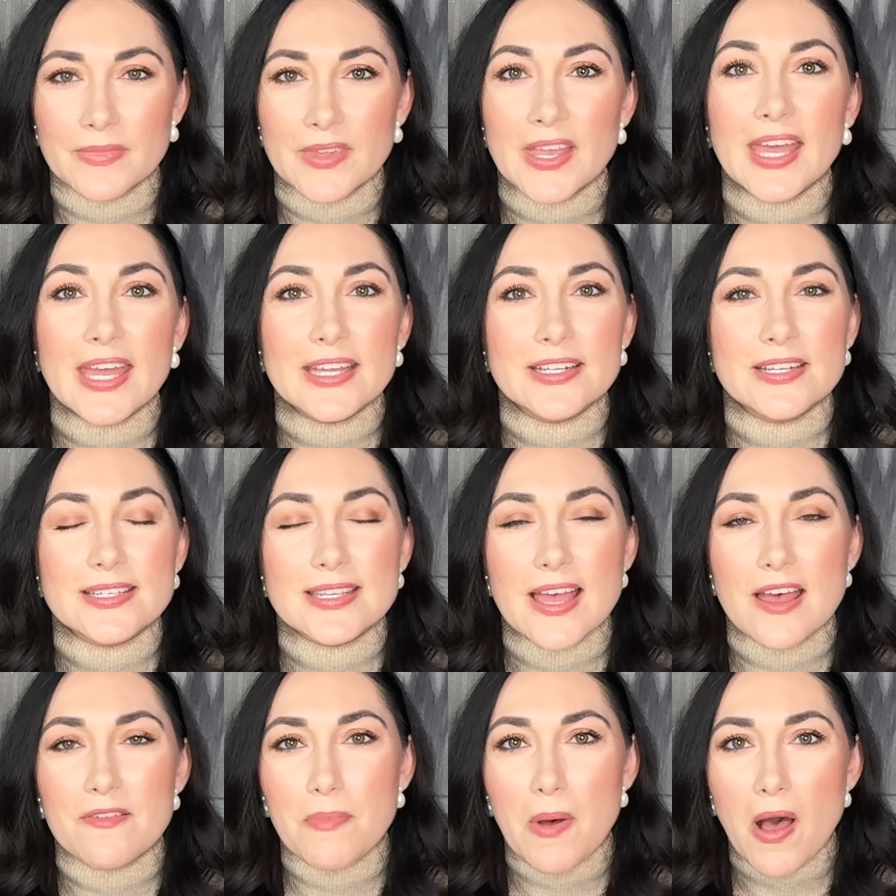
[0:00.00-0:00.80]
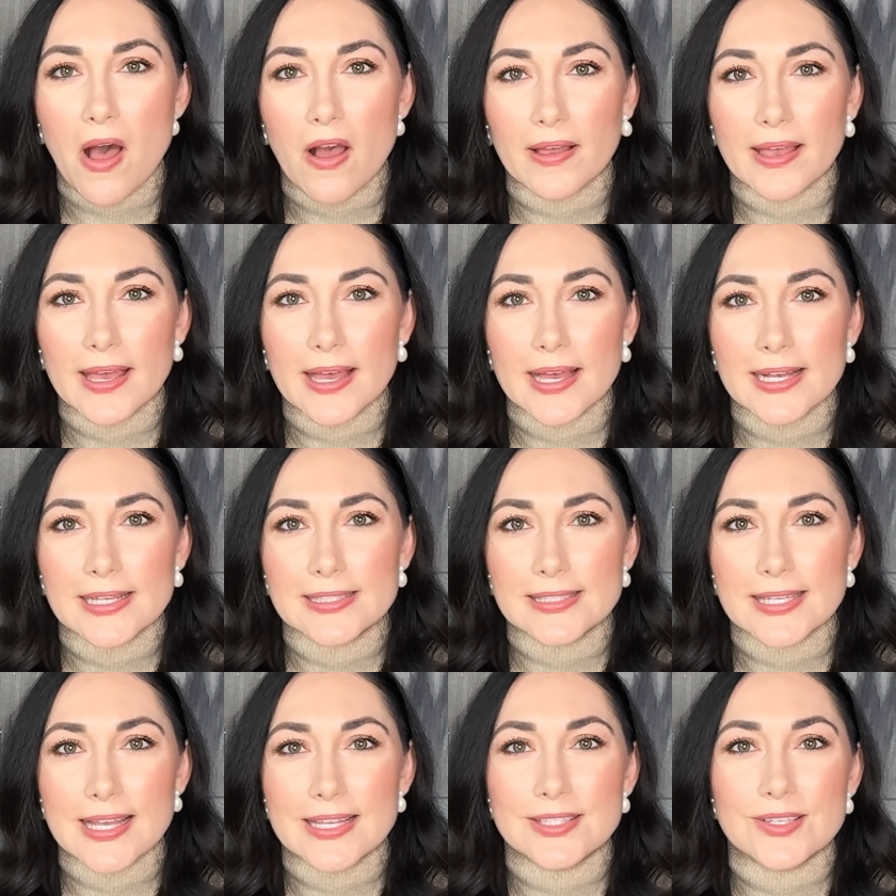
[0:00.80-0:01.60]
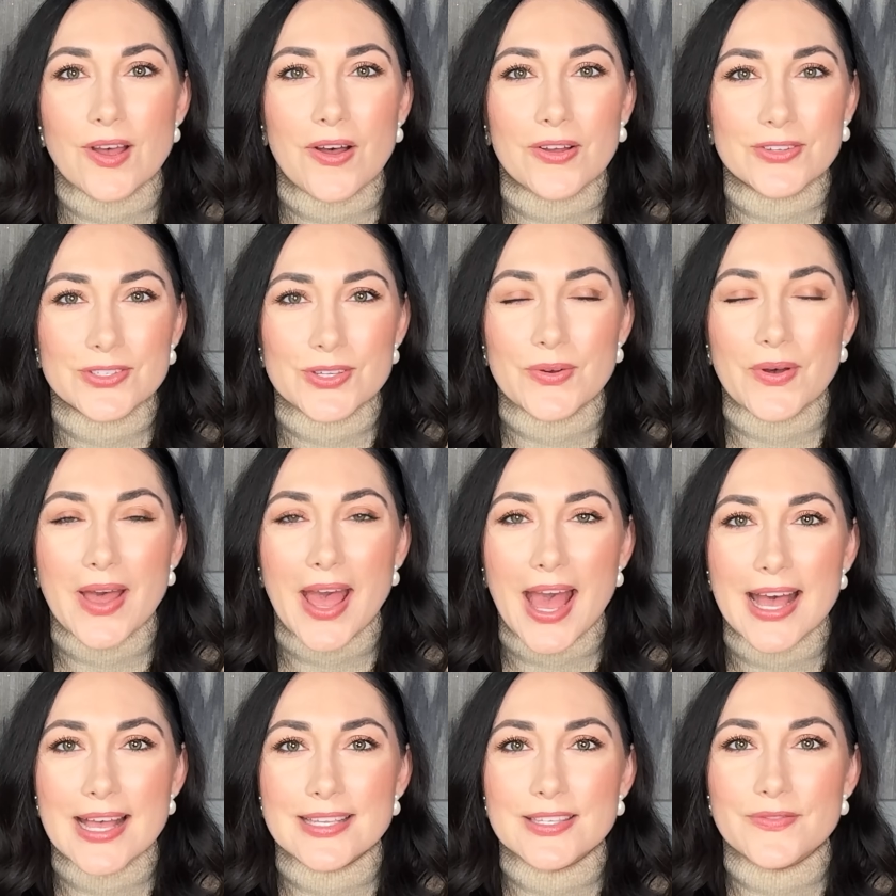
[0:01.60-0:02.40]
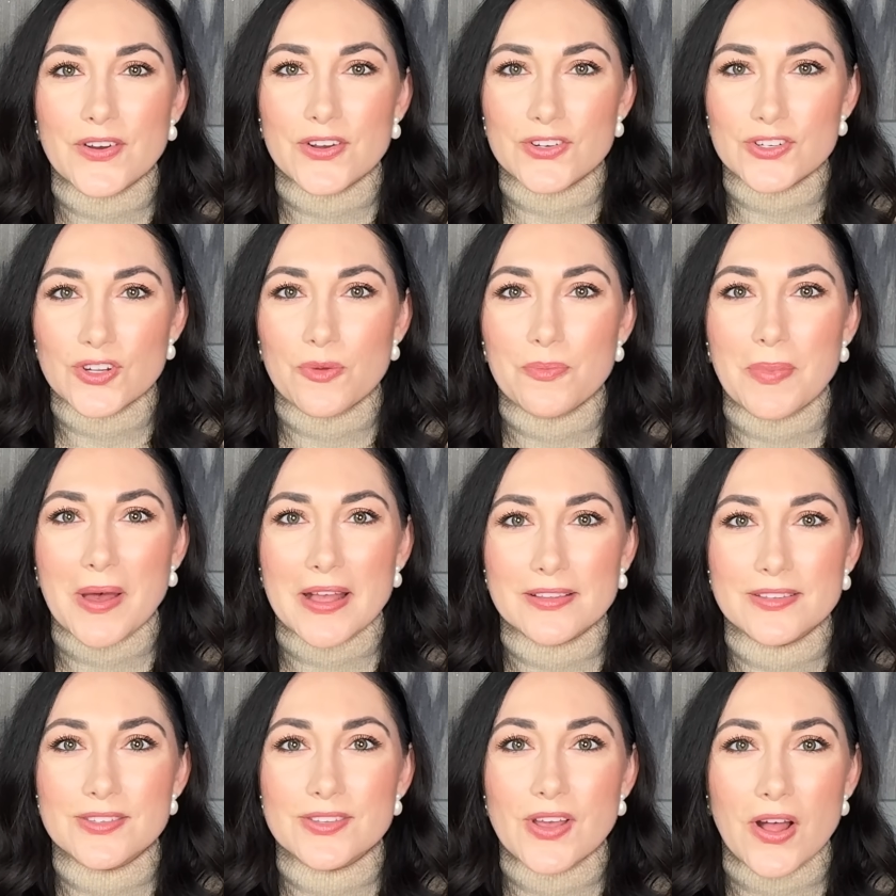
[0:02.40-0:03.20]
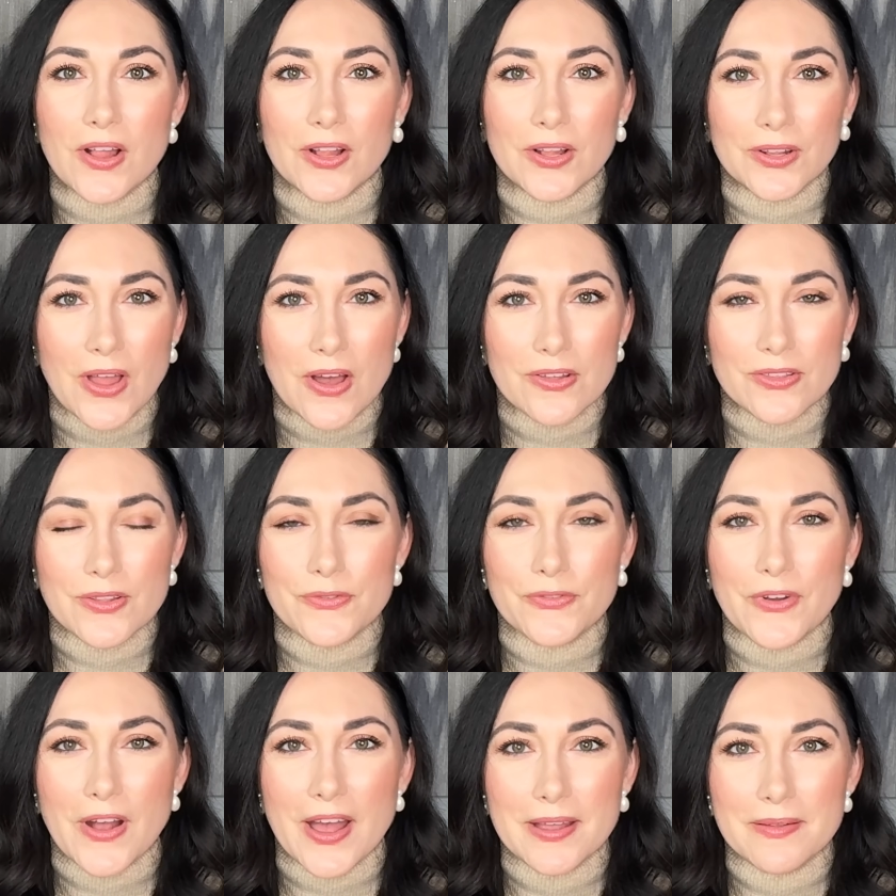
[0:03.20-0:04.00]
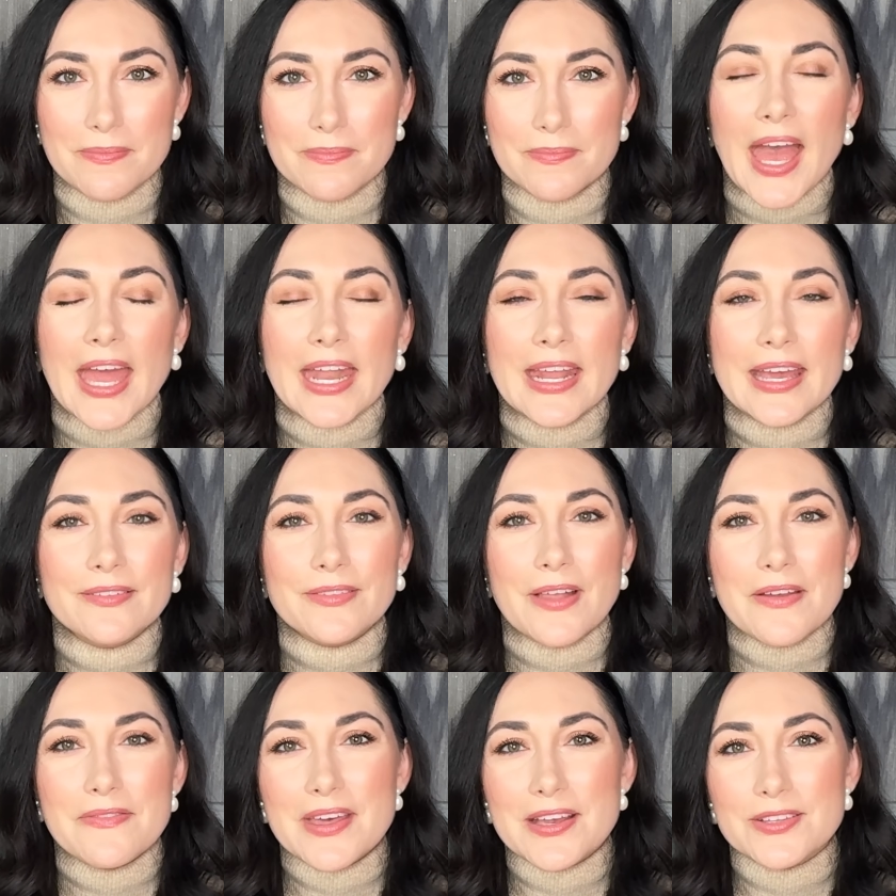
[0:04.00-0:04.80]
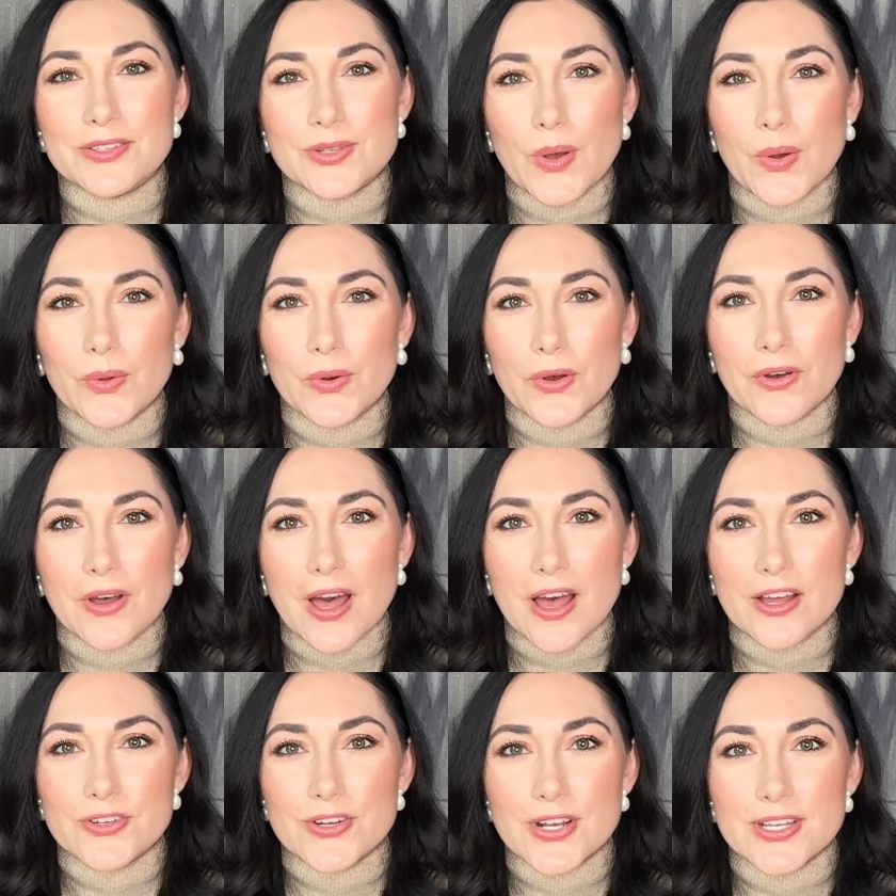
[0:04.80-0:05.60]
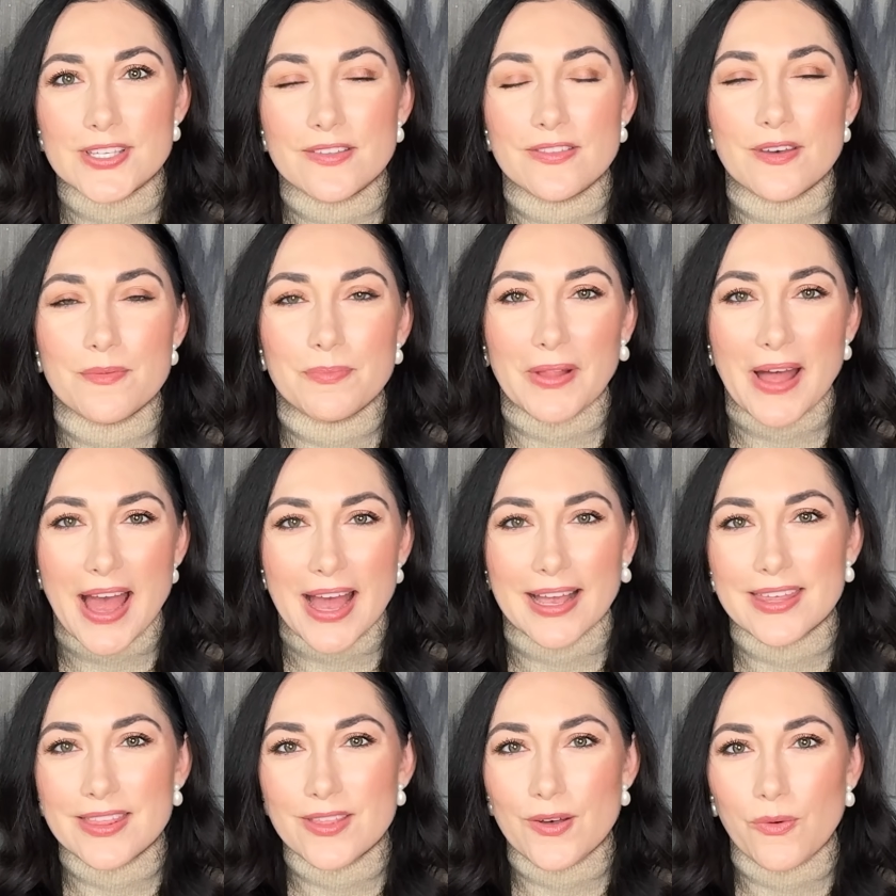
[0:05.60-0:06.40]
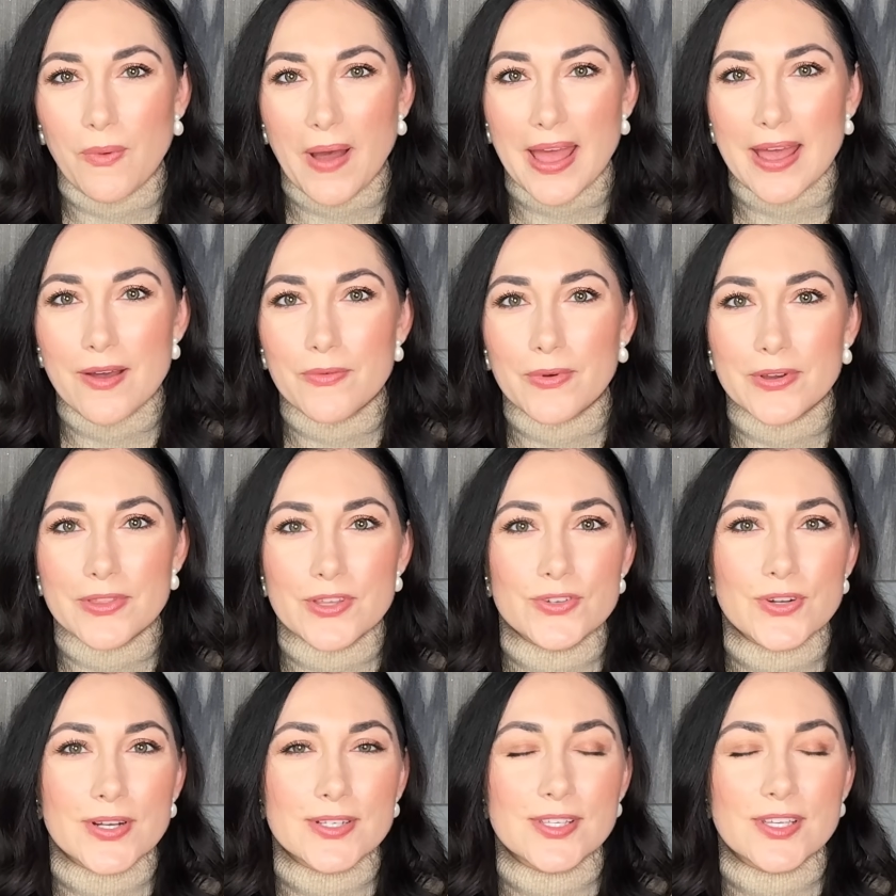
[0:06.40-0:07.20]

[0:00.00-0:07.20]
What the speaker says: It does have pockets. It also has functional buttons all along the front. And I love that tonal contrast of the black and the white where the dress